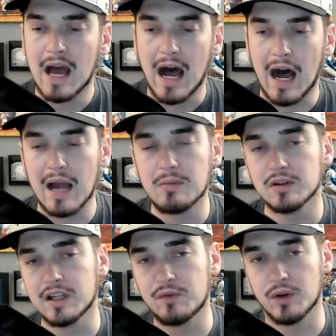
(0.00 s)
I
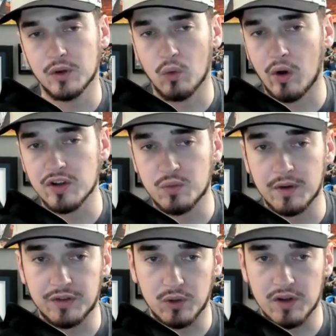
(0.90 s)
believe when the Royals
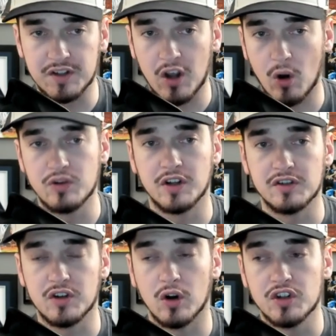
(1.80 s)
went through this coaching
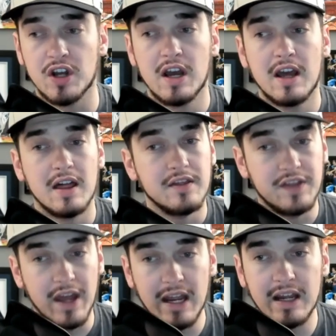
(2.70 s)
search,
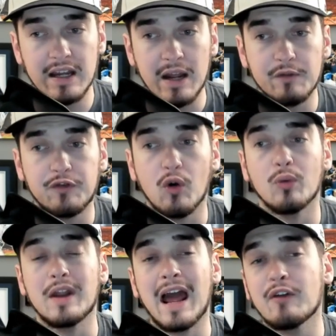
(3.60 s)
they
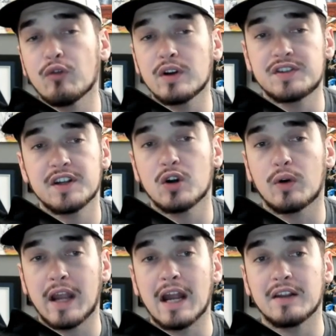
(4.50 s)
informed every single
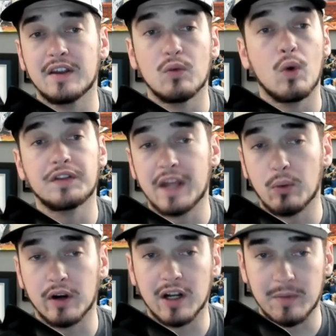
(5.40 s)
candidate what they
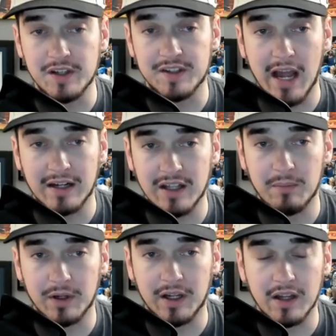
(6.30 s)
were going to be stacked up
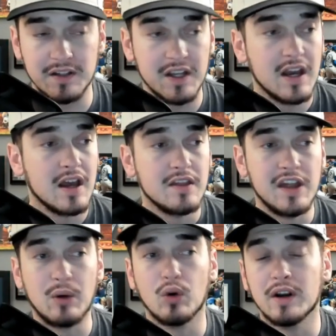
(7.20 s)
against.
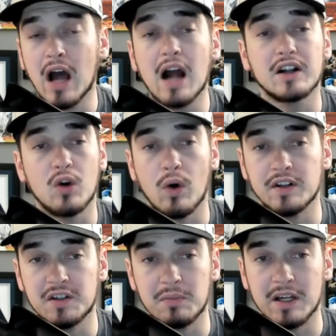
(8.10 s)
They were not going
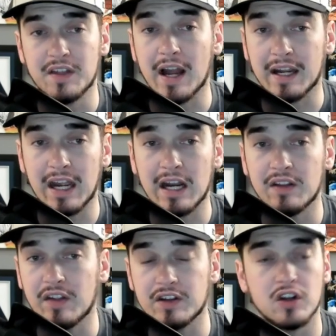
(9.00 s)
to be that
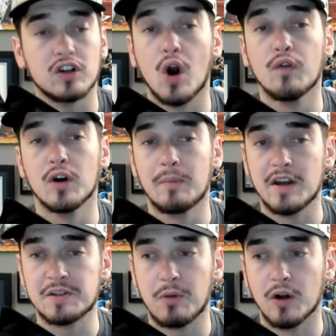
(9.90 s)
candidate that took over a
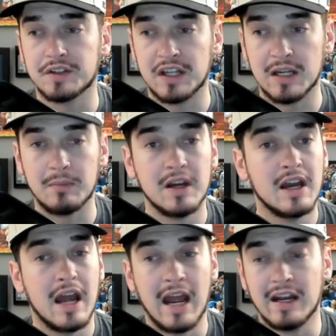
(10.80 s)
baseball team
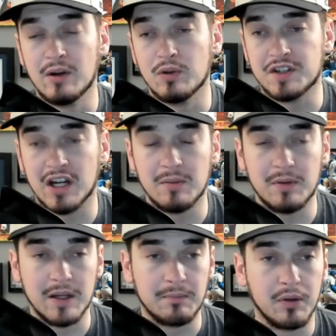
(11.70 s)
and it was going to
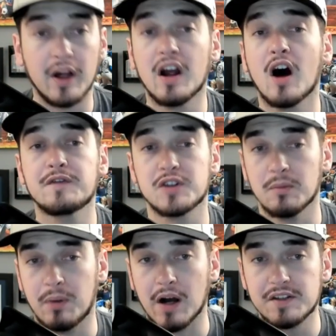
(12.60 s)
be playoffs or
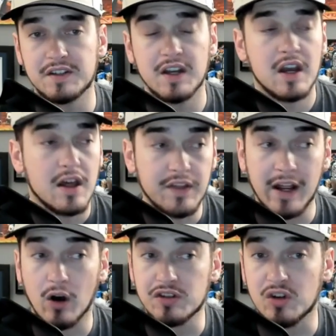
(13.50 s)
bust. They
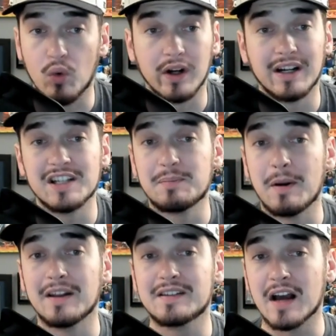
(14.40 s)
also weren't going to
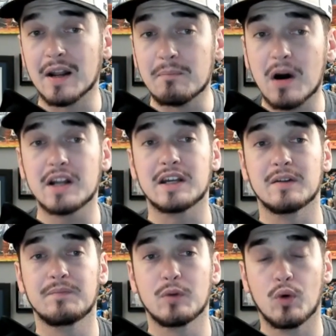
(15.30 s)
spend a ton of money
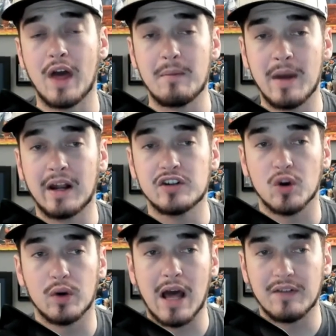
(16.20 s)
where that manager
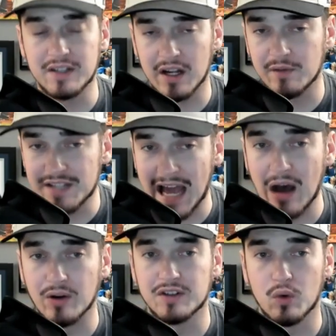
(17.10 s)
would have a ton of
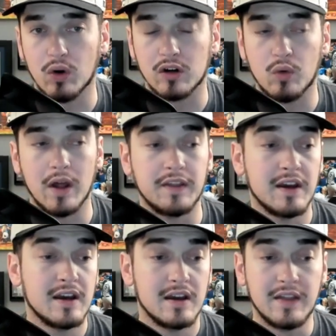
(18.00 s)
talent to work with.
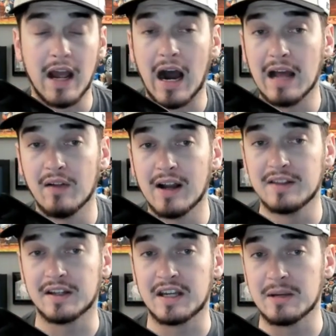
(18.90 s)
They highlighted
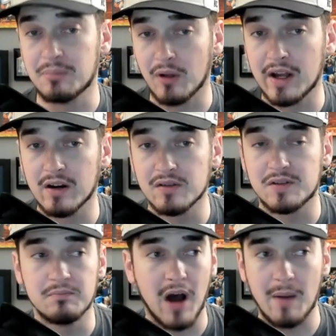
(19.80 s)
the key players,
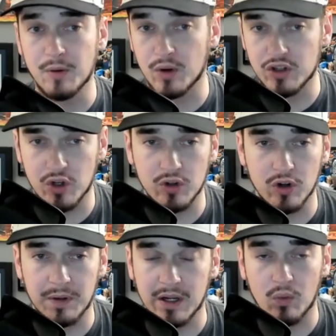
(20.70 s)
Bobby Witt Jr.
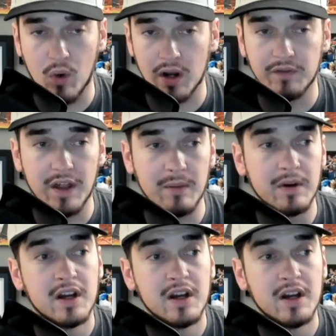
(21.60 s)
being one of them,